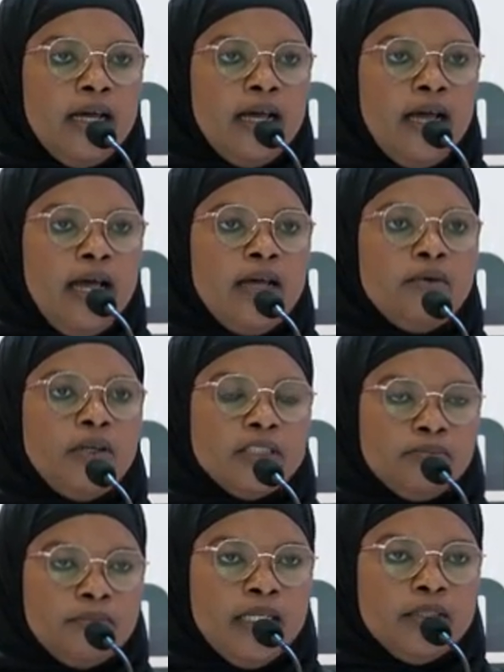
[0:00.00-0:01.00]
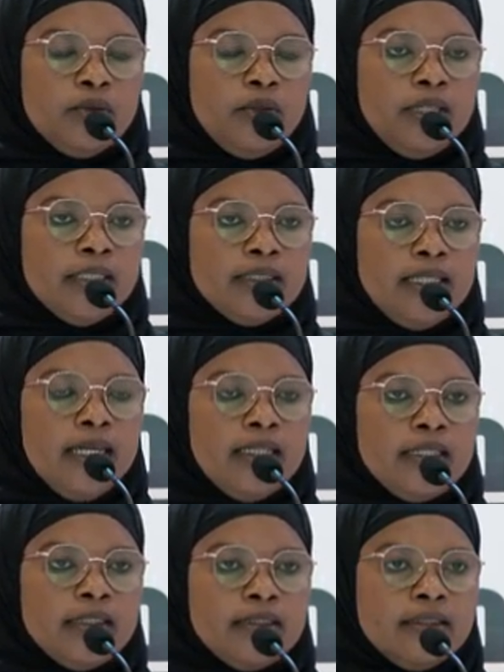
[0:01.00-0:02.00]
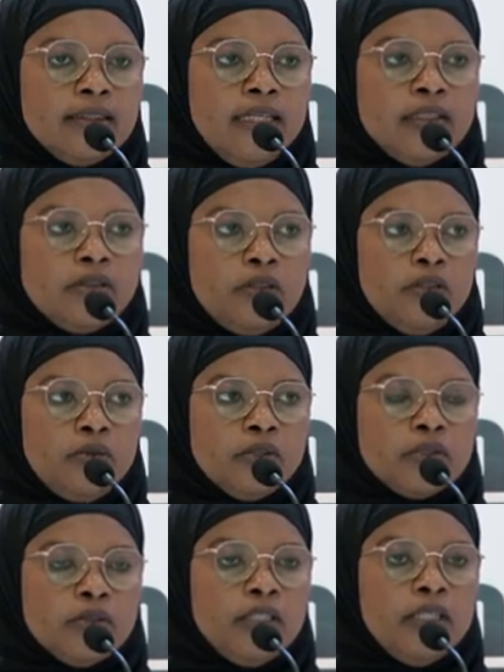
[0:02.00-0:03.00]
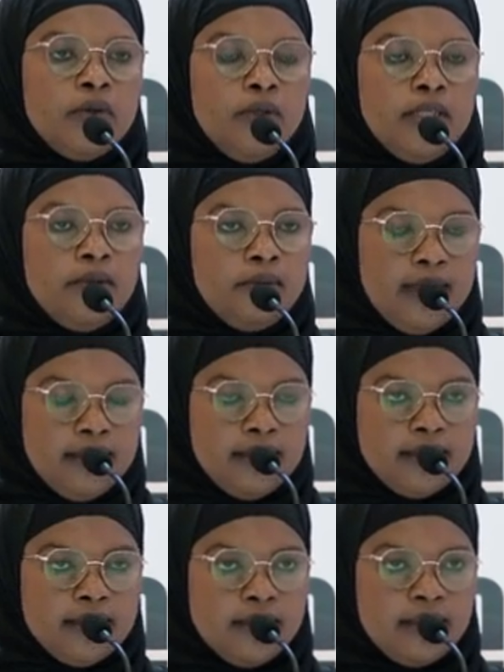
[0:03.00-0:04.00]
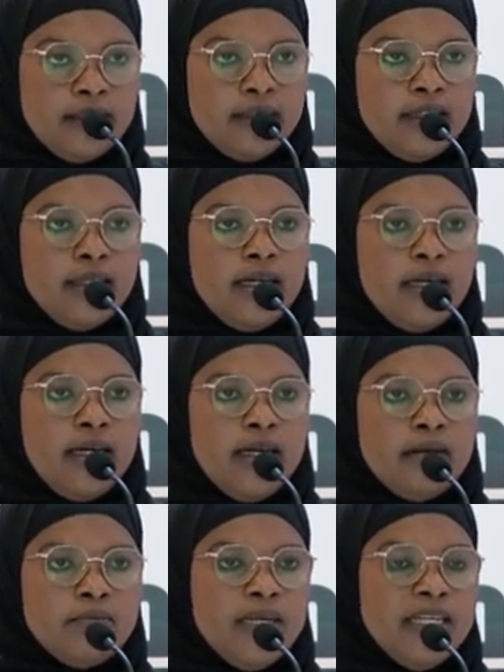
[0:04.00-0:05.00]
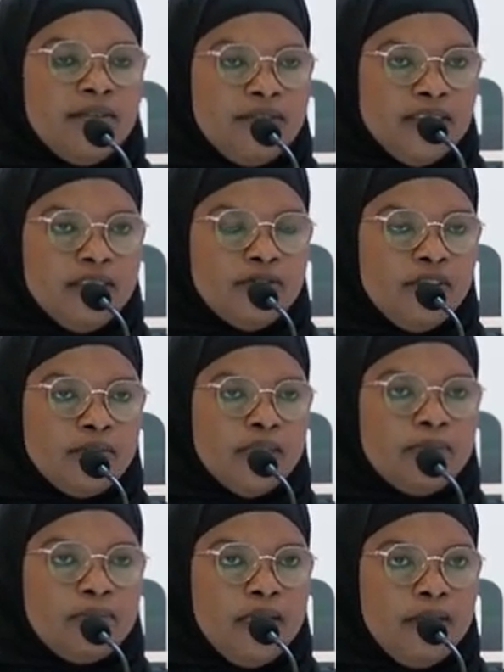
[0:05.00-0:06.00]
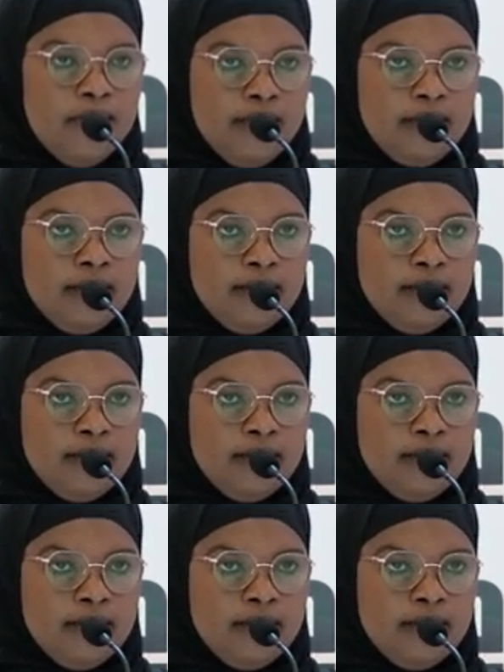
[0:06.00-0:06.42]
I was made to understand that Danso was not the only one benefiting from that payment.